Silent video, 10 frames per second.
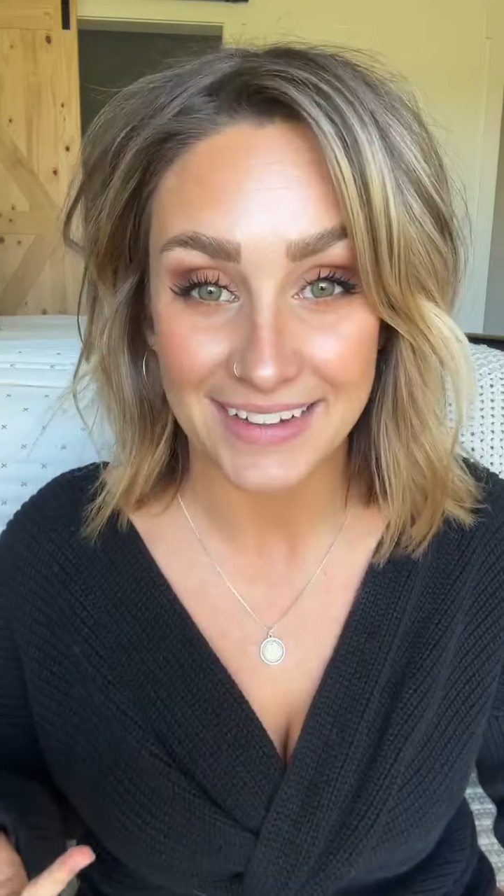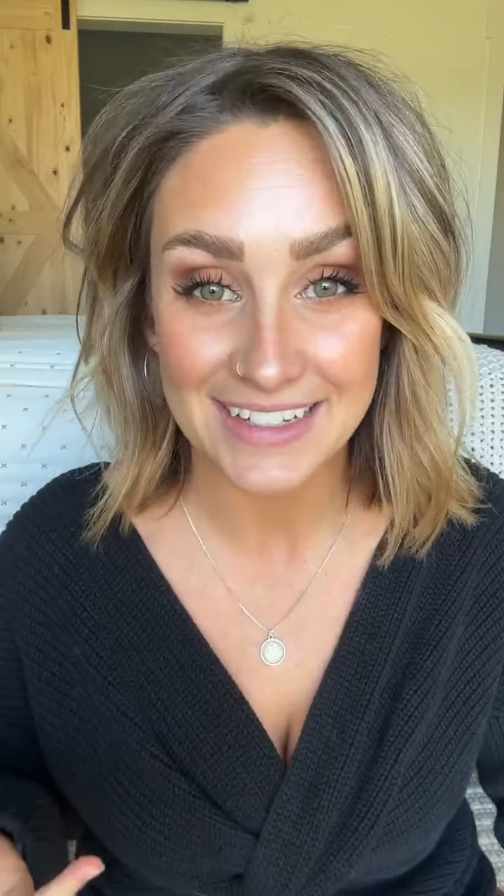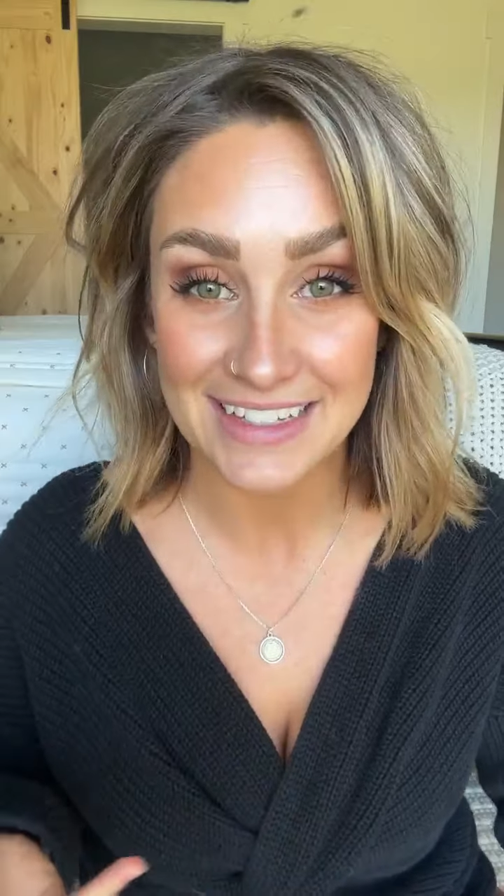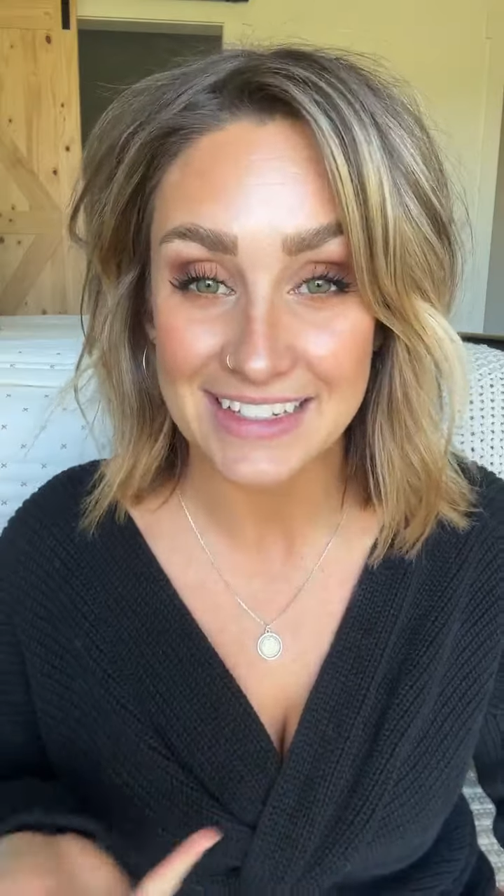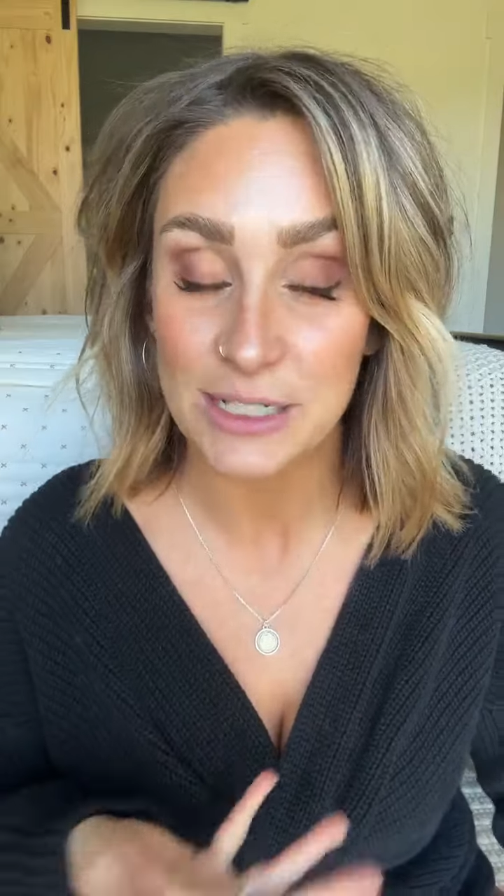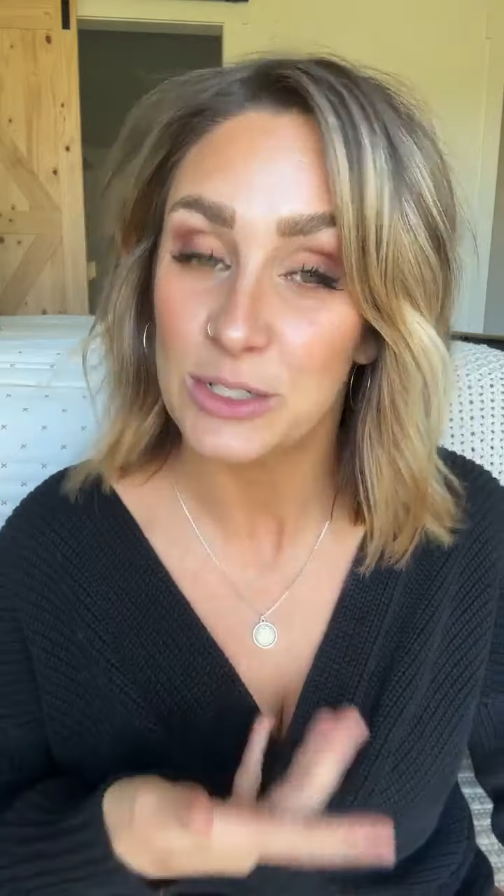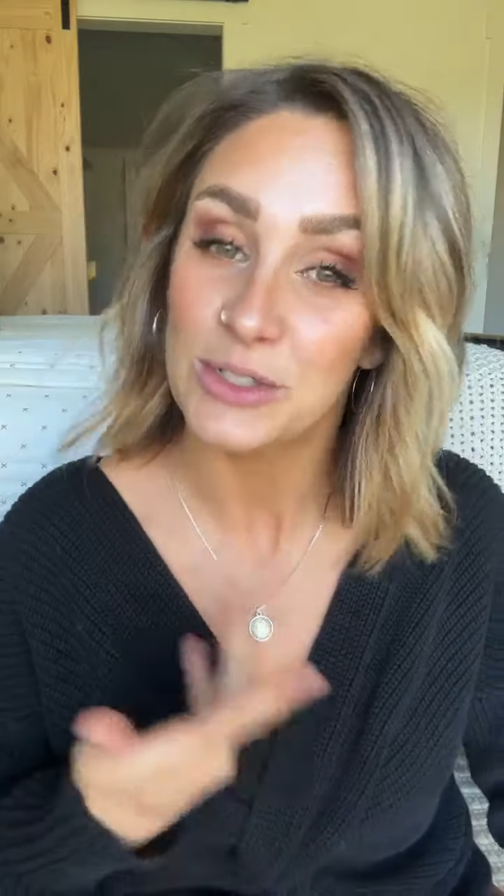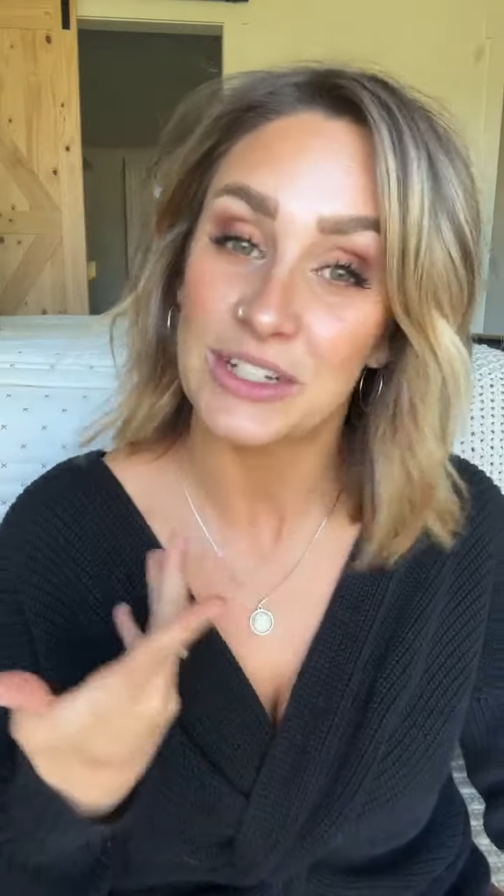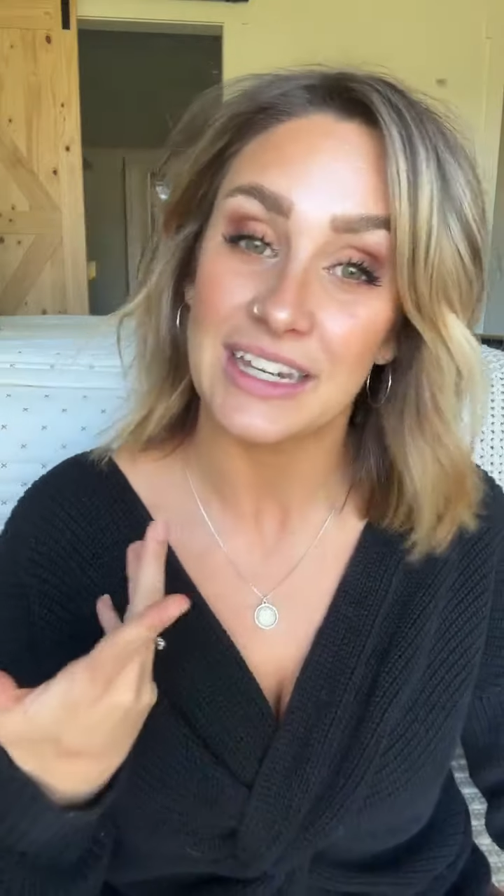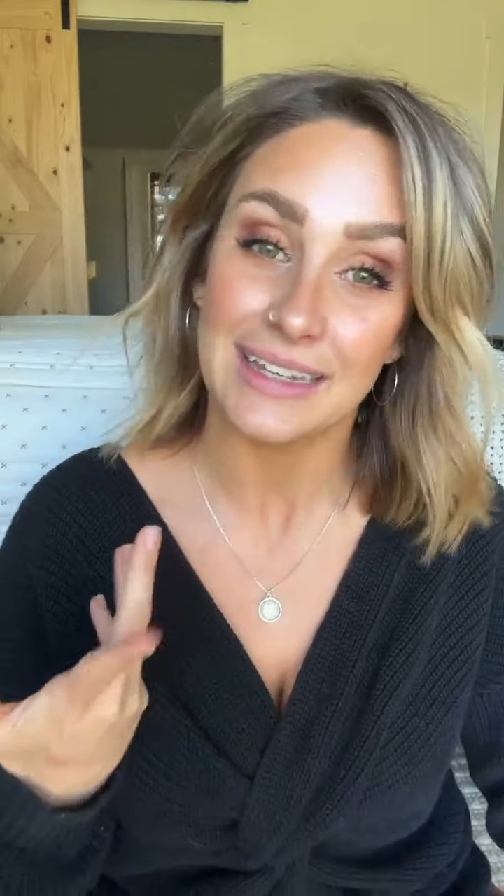It doesn't need to
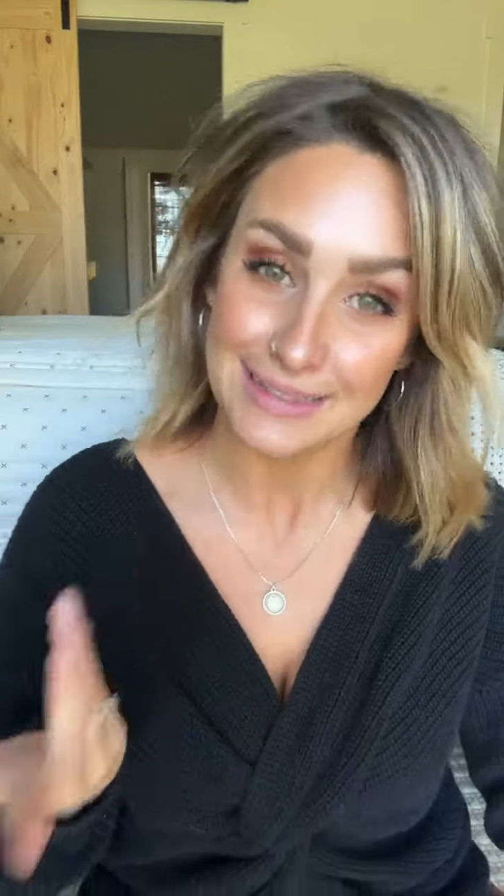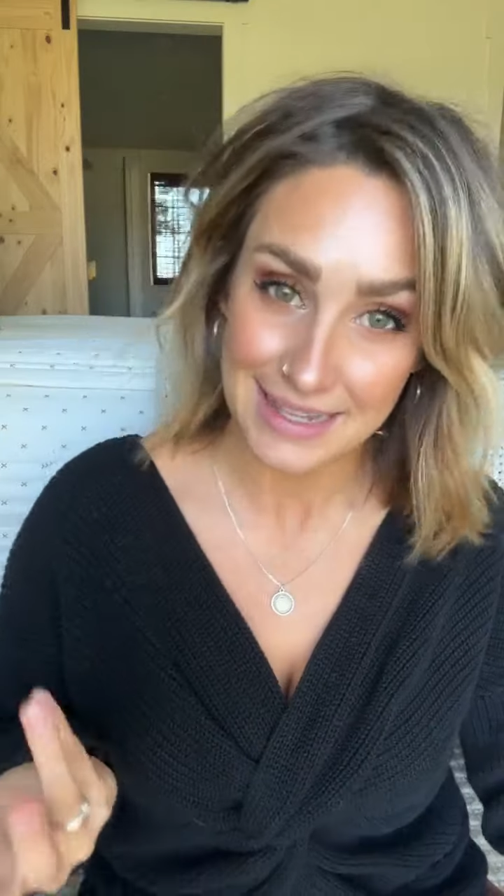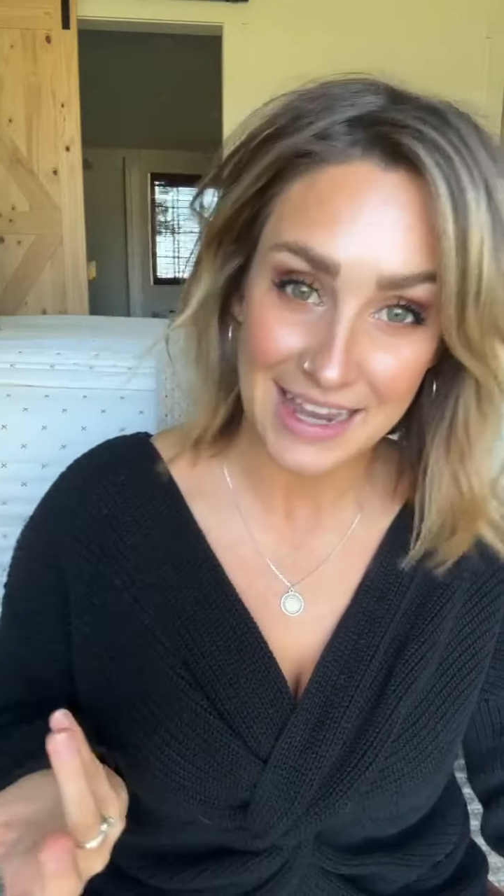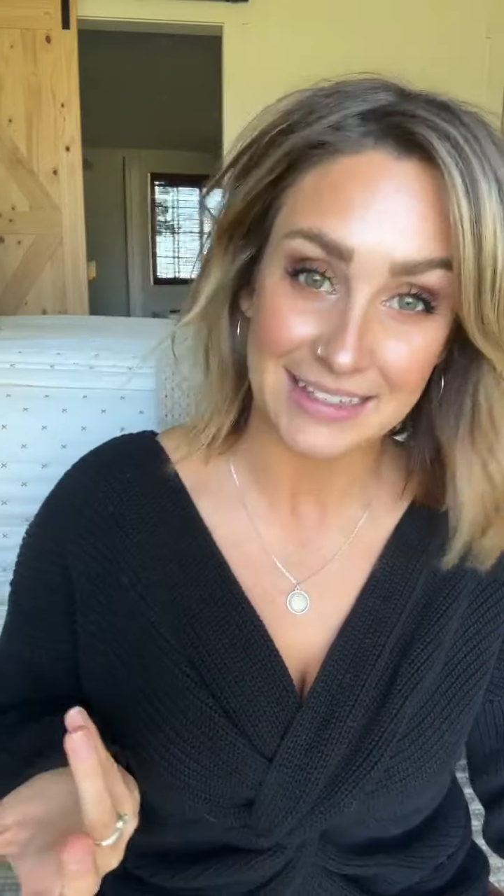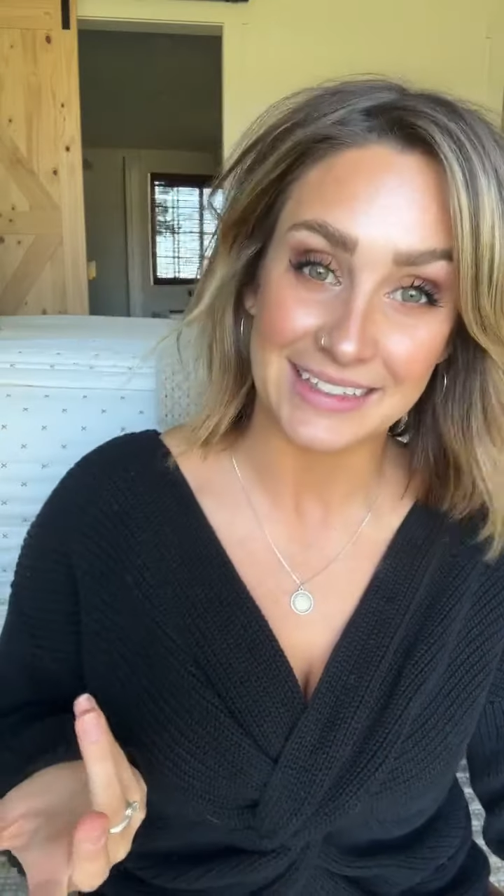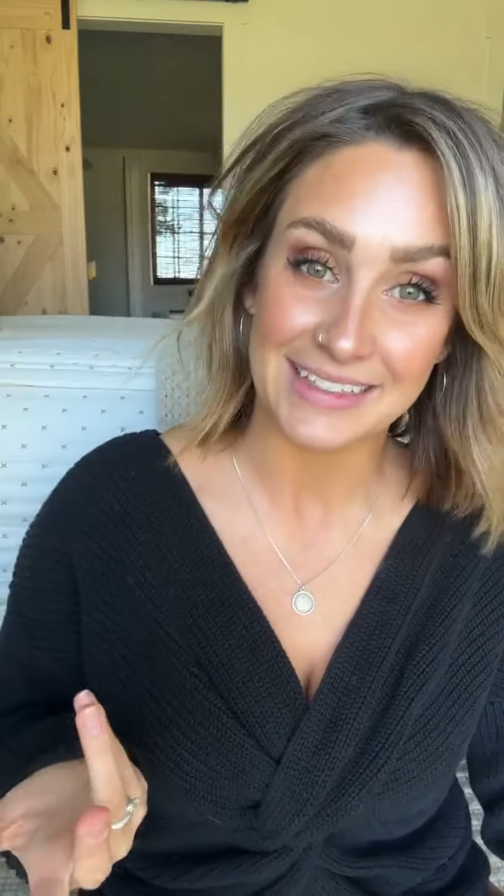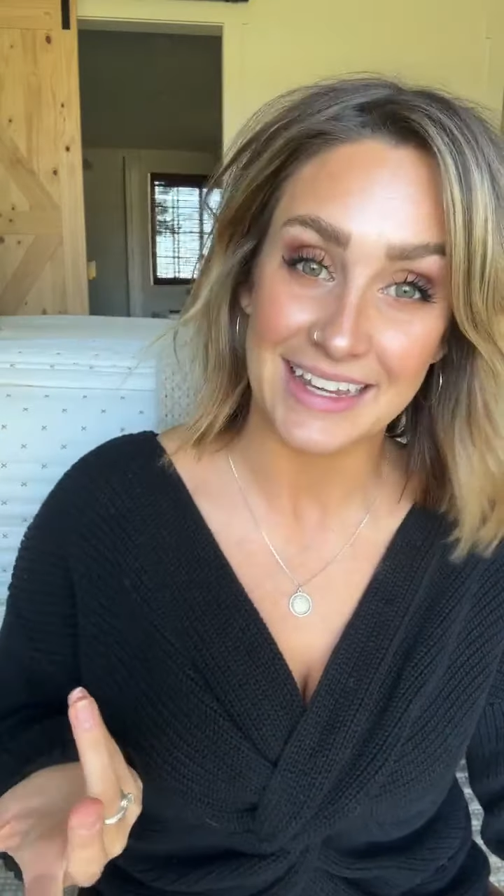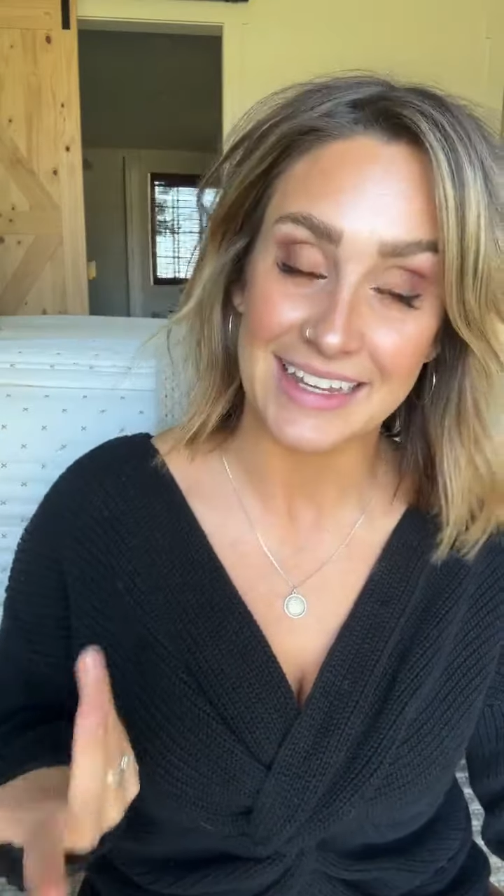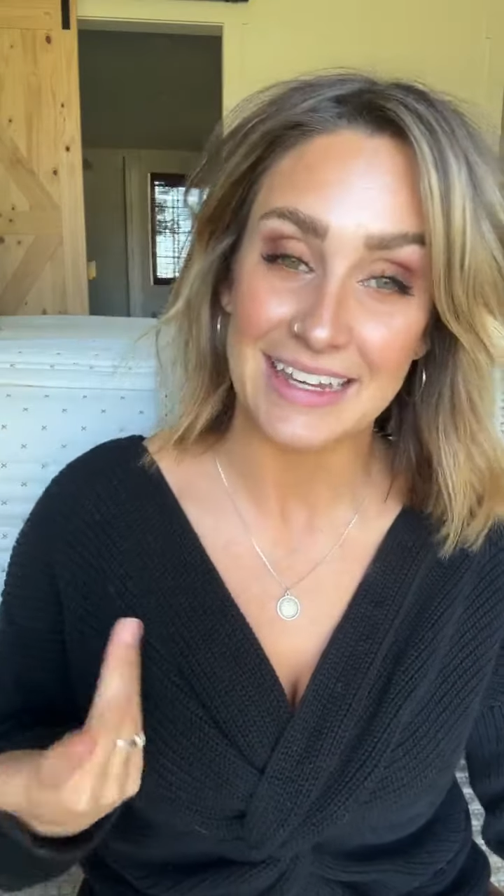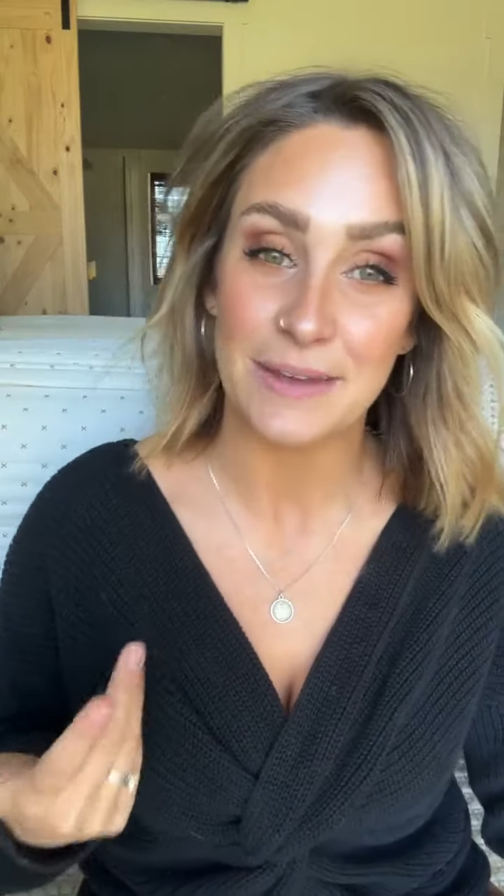look exactly
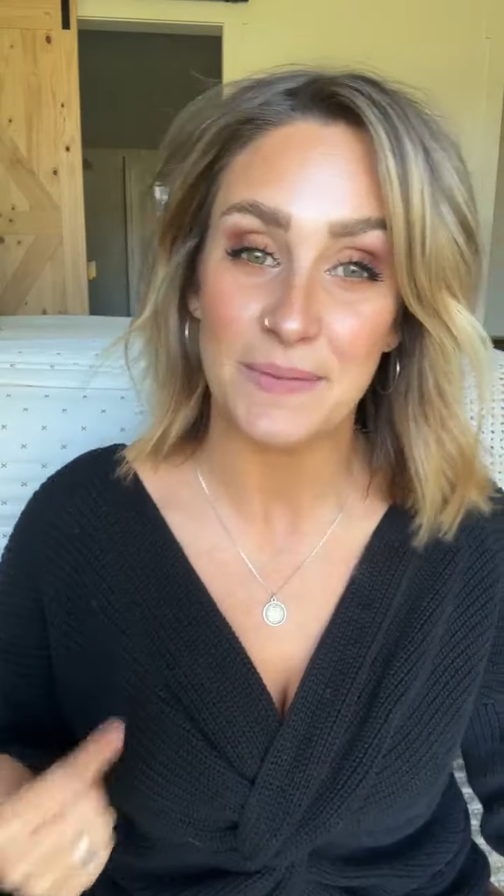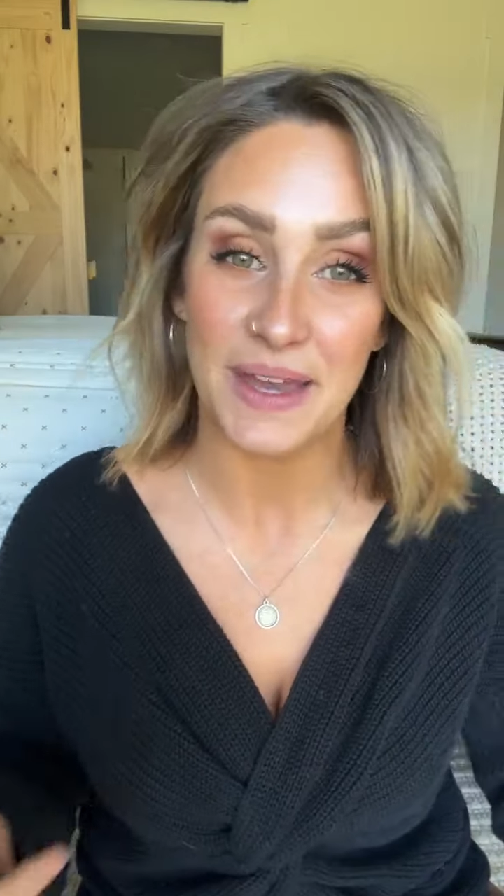like it,